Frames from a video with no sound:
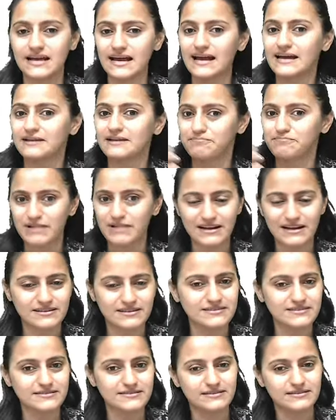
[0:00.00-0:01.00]
and
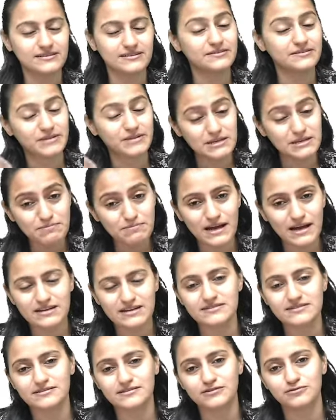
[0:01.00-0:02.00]
practice
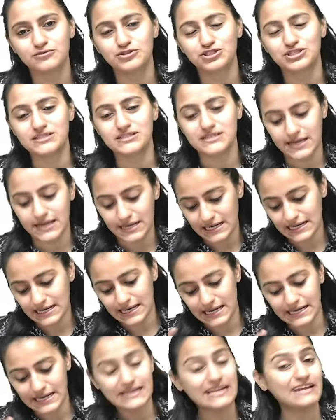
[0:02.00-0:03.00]
the questions again and again.